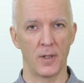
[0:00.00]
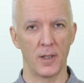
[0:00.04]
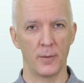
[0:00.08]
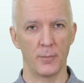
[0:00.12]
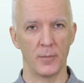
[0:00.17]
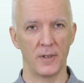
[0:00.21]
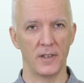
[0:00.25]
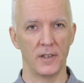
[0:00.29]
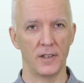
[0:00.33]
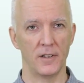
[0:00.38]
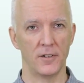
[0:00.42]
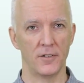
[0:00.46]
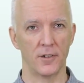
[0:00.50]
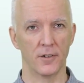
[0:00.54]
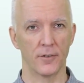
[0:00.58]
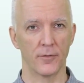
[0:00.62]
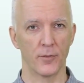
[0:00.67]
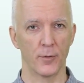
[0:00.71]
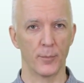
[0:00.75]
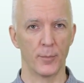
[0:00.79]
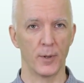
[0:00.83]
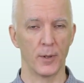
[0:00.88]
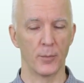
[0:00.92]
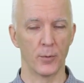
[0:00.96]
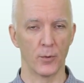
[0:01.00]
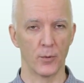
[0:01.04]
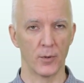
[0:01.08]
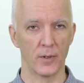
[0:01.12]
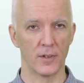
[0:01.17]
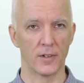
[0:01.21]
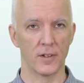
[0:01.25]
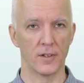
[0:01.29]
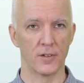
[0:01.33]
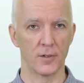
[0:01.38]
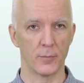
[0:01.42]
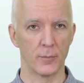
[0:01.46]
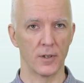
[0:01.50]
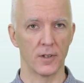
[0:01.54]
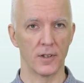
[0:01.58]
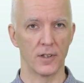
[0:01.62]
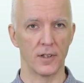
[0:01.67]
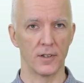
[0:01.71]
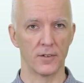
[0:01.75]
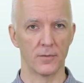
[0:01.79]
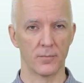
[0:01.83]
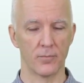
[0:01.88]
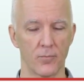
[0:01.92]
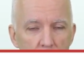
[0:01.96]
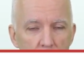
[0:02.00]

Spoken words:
might be easier for people with disabilities.